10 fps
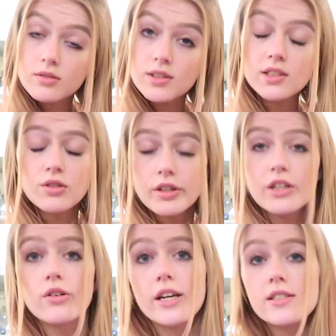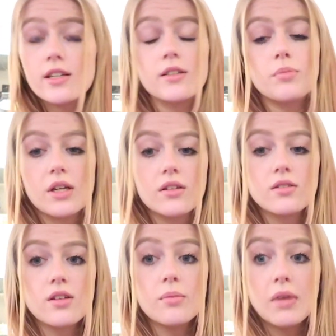It's already grated
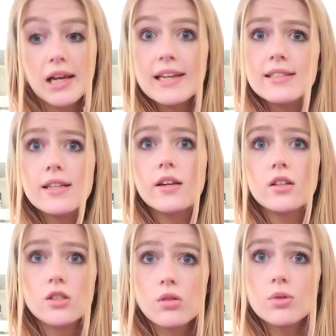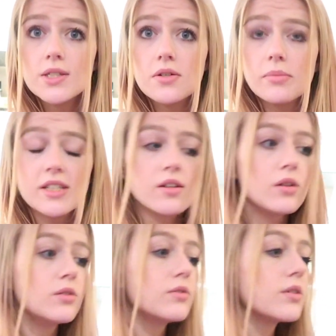because I'm lazy and I don't want to do it
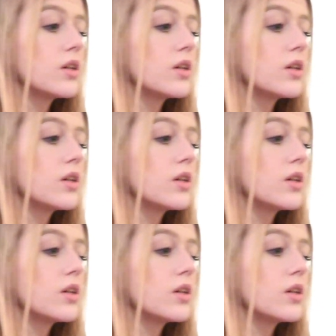myself.